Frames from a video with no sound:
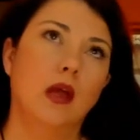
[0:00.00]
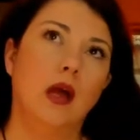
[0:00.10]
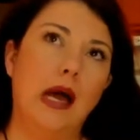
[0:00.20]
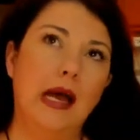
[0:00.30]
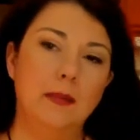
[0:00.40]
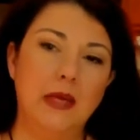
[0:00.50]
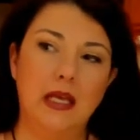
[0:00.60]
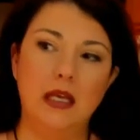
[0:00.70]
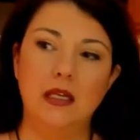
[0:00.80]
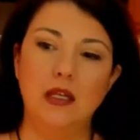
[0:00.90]
I
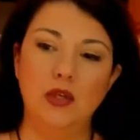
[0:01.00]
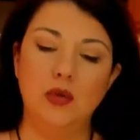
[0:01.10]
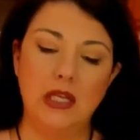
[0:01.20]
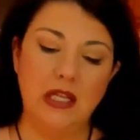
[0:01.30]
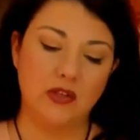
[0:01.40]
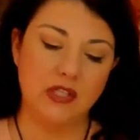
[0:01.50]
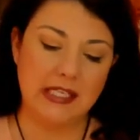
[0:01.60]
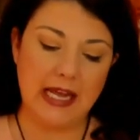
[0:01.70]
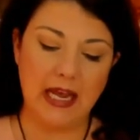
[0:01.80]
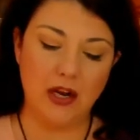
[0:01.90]
mean, you could either
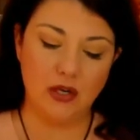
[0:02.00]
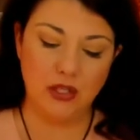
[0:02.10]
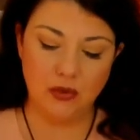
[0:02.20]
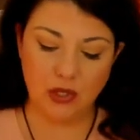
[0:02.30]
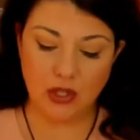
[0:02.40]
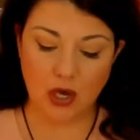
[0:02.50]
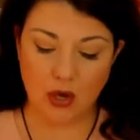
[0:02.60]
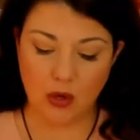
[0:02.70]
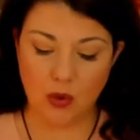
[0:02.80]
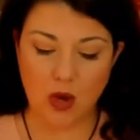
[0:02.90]
stay or you could
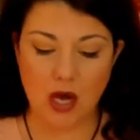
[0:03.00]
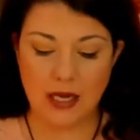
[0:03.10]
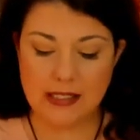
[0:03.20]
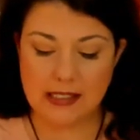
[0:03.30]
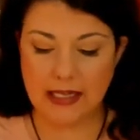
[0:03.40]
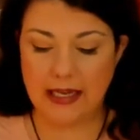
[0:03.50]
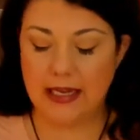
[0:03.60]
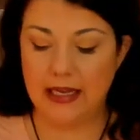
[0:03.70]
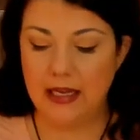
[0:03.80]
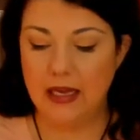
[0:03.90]
go,
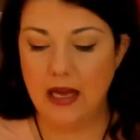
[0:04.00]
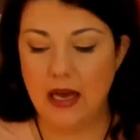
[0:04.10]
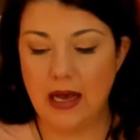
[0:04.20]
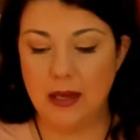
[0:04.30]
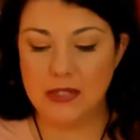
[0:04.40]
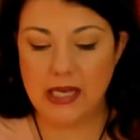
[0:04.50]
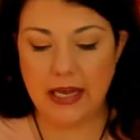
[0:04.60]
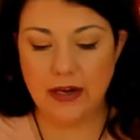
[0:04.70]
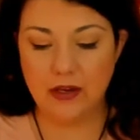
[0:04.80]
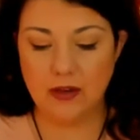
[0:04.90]
honestly, I'm
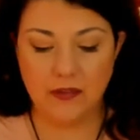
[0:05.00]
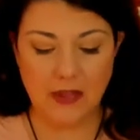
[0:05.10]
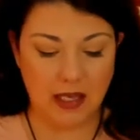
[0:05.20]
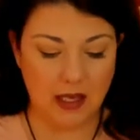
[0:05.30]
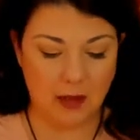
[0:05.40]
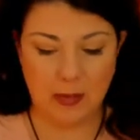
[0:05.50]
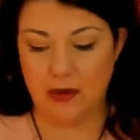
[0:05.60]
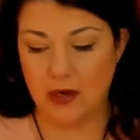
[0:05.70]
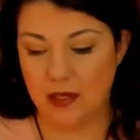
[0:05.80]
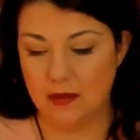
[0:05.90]
tired of thinking about
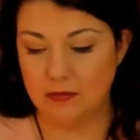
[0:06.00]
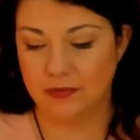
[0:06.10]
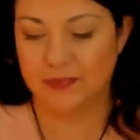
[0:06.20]
it.